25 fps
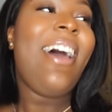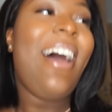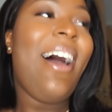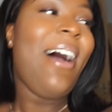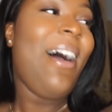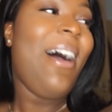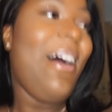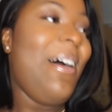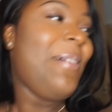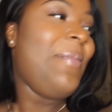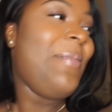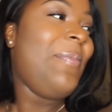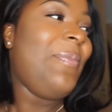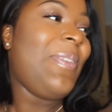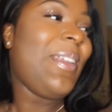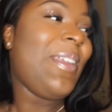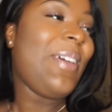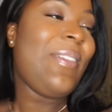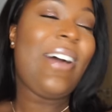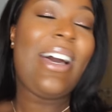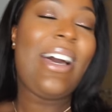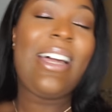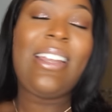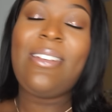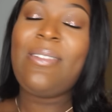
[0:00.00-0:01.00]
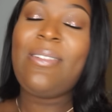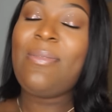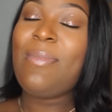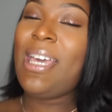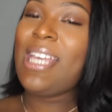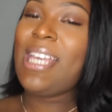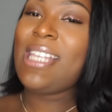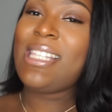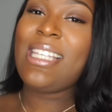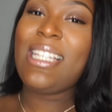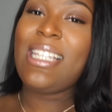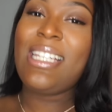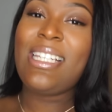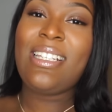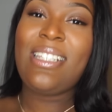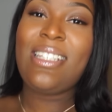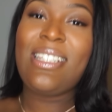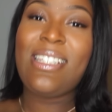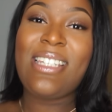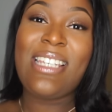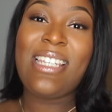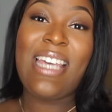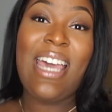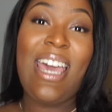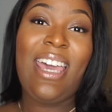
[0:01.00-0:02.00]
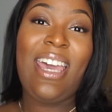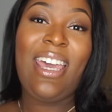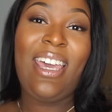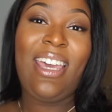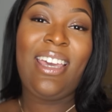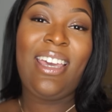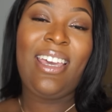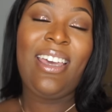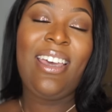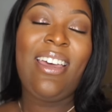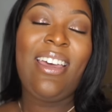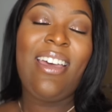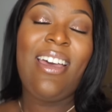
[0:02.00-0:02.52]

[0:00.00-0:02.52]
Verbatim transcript: Um, I've had an amazing day.